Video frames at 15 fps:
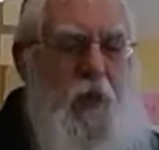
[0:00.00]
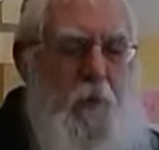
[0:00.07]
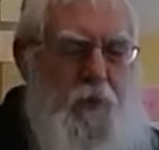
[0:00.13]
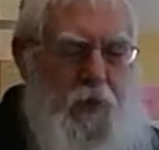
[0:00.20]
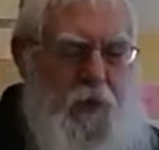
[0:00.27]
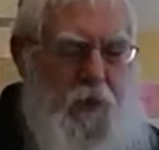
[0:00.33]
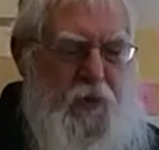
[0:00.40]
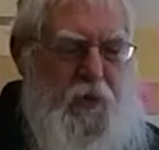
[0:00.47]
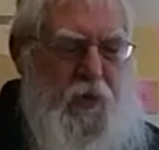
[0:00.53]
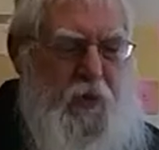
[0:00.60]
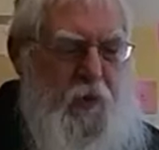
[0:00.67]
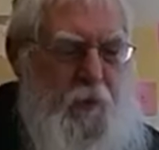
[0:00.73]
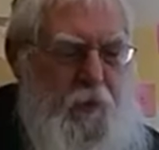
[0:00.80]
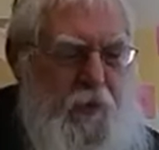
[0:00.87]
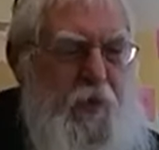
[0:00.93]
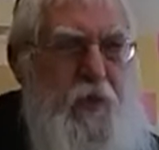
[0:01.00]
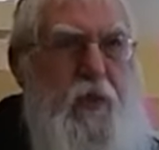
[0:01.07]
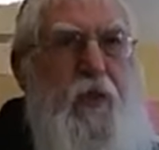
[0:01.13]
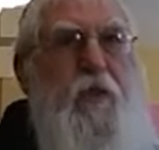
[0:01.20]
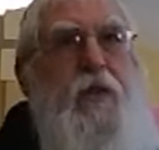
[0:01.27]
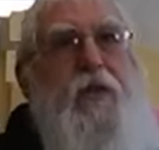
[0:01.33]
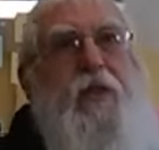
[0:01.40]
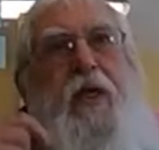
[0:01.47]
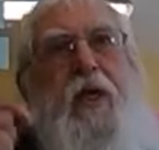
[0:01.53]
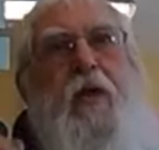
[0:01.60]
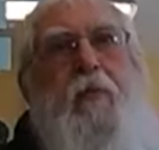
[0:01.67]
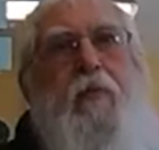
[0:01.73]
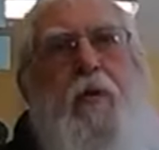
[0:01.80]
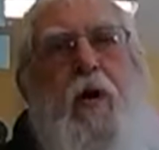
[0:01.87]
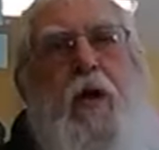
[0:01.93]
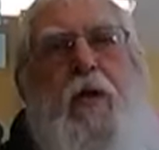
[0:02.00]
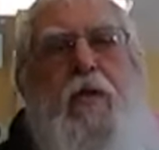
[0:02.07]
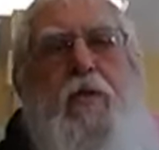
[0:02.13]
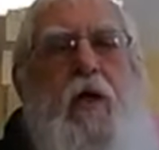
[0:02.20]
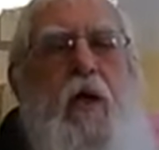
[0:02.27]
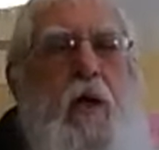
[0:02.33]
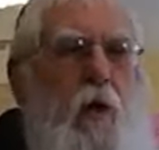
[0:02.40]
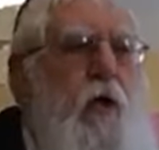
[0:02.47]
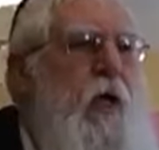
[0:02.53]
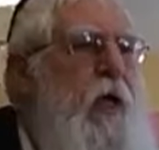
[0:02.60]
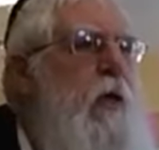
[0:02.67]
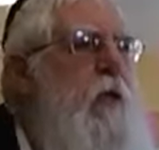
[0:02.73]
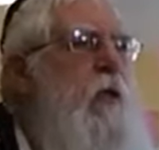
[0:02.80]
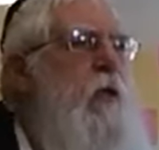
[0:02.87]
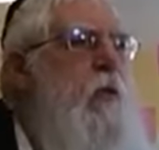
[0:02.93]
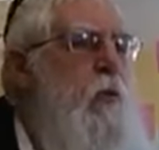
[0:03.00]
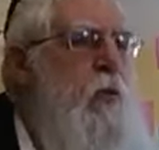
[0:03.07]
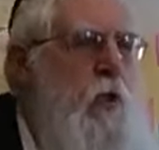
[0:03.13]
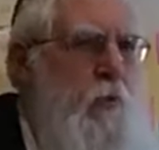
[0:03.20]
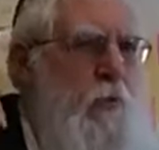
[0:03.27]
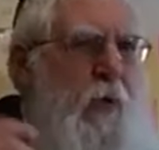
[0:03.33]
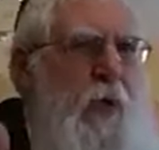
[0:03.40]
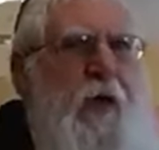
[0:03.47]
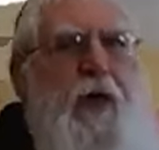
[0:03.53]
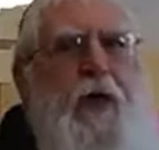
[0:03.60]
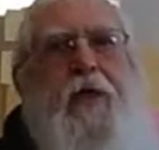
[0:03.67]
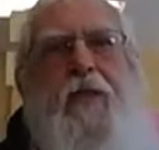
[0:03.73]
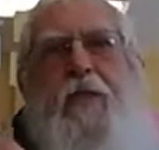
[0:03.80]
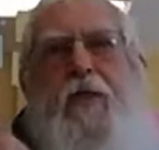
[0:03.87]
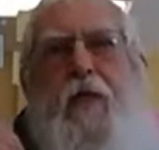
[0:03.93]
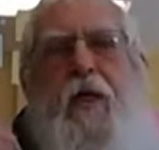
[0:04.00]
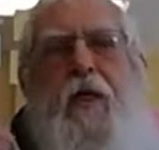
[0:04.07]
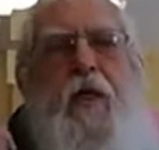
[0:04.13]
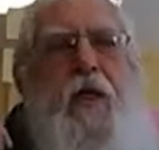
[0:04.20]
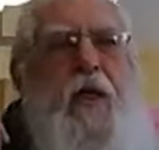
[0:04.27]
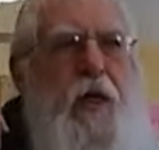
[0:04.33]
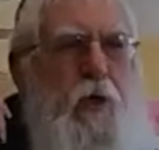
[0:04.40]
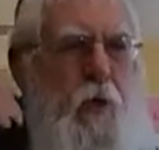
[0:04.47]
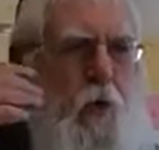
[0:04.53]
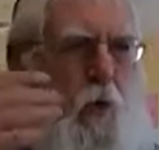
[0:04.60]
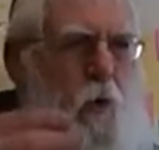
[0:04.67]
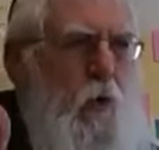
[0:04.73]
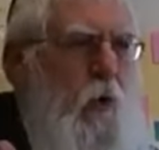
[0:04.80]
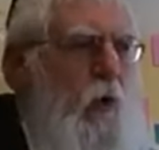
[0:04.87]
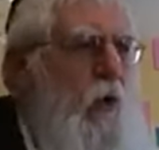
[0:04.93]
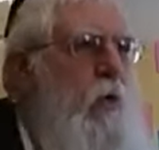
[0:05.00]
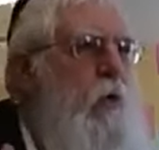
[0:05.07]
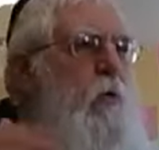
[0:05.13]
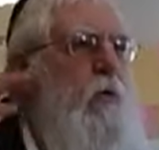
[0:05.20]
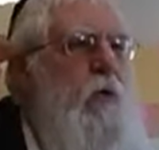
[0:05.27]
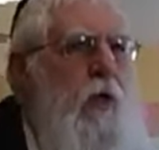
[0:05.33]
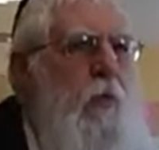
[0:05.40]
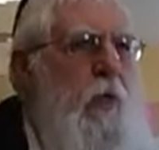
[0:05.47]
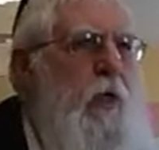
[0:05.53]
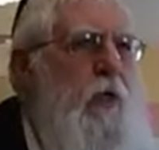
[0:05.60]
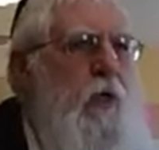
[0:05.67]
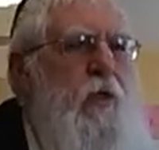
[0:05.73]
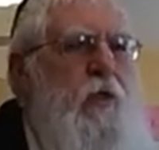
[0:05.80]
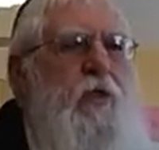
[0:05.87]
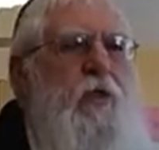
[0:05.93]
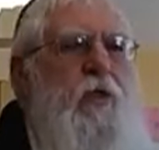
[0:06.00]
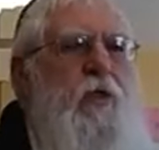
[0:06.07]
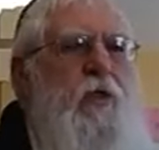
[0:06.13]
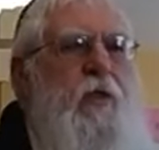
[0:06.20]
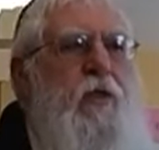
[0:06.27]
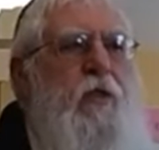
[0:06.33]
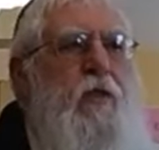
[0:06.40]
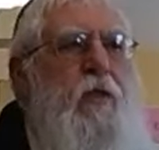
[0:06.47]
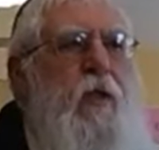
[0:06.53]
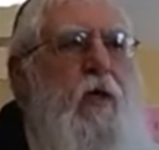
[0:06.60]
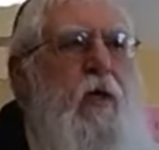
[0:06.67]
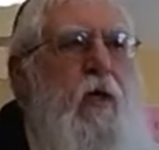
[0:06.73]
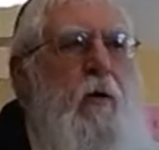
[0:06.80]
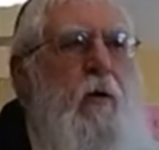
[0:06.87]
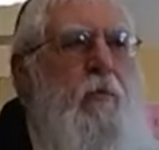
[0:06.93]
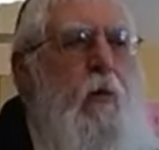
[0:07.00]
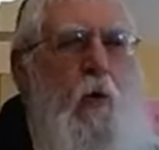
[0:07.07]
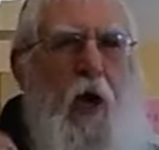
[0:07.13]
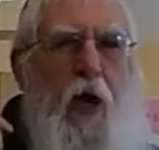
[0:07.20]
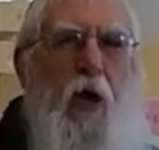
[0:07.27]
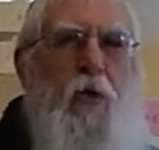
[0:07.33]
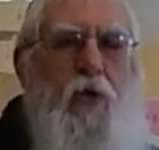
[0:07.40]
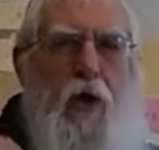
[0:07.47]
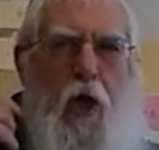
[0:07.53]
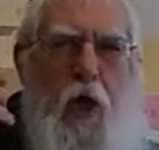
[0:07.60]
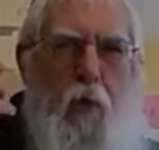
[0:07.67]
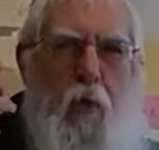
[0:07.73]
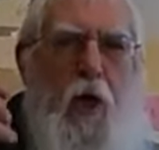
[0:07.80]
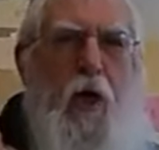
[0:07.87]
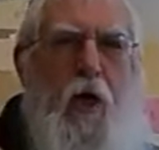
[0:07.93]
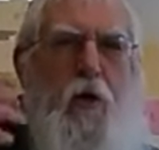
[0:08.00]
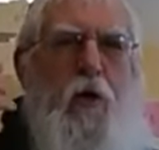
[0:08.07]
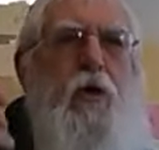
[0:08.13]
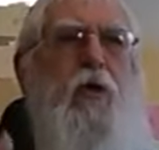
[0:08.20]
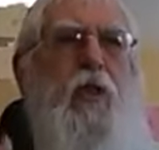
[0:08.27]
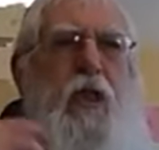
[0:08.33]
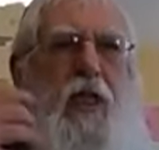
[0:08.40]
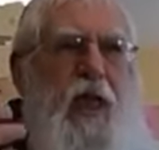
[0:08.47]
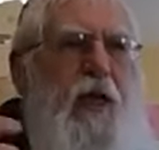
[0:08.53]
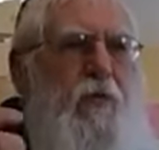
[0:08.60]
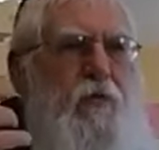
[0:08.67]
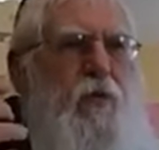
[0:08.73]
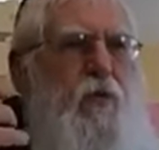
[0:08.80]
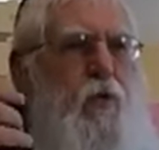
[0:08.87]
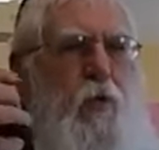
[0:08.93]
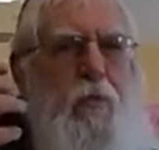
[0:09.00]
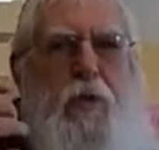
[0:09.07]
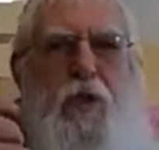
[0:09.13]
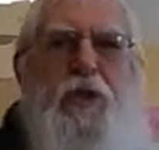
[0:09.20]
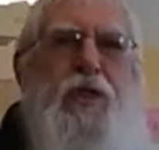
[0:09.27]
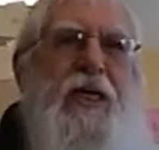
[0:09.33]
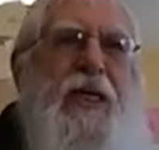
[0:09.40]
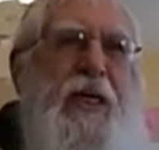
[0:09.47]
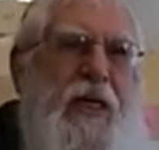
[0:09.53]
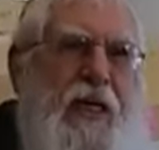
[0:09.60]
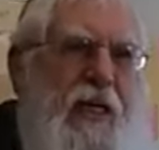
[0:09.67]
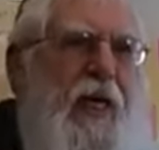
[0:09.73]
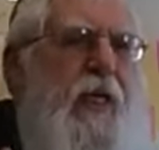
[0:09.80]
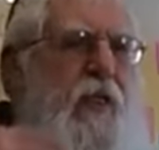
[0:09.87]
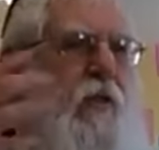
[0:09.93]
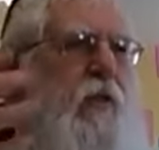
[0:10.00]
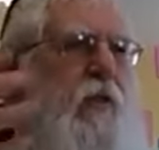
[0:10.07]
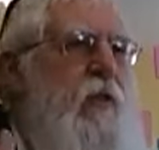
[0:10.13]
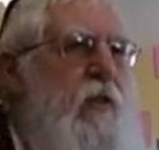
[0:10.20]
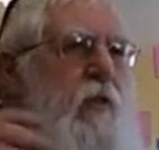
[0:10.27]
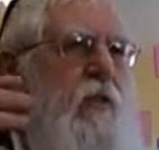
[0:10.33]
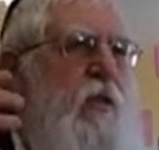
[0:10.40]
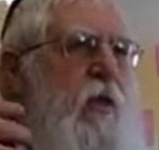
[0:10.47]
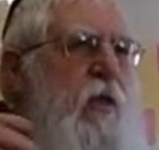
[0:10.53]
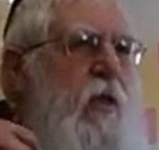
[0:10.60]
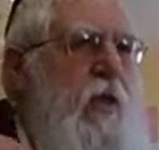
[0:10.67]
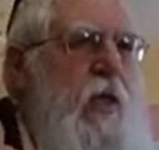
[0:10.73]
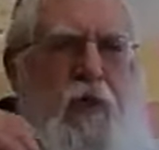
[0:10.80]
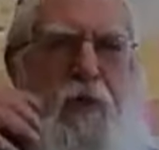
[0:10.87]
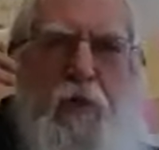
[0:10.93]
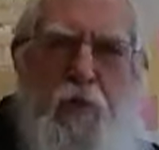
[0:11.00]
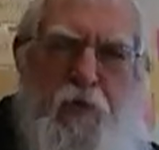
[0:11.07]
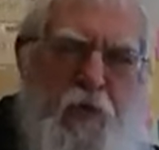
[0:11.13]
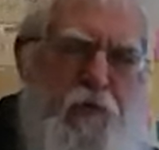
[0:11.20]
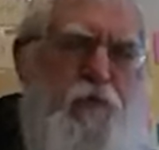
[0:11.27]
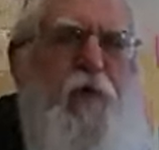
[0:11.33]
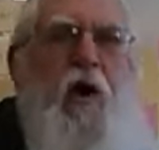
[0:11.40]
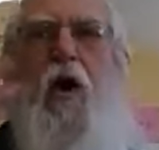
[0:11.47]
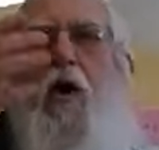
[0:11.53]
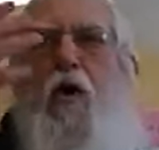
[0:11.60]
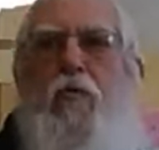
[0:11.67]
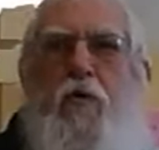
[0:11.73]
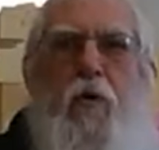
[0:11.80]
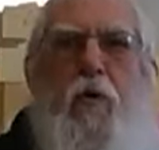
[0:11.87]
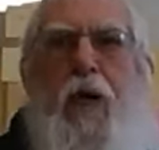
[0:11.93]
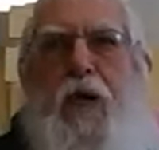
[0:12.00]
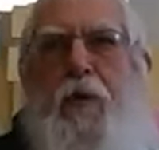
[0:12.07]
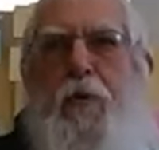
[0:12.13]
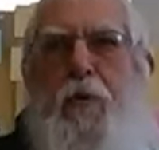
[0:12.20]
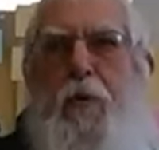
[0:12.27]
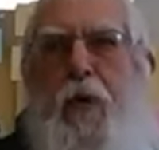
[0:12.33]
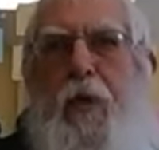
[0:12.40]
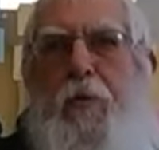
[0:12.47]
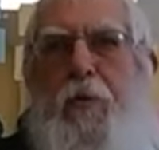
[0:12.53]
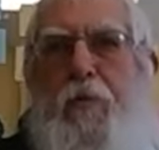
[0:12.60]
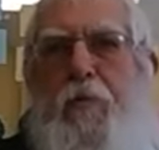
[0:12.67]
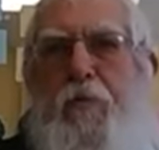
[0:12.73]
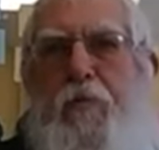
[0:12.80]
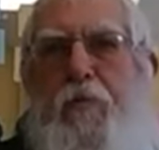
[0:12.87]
help us understand completely the second part. Okay, respect and awe, now we can understand. But why, are our, why are our lives so much connected and revolve around the Rebbe?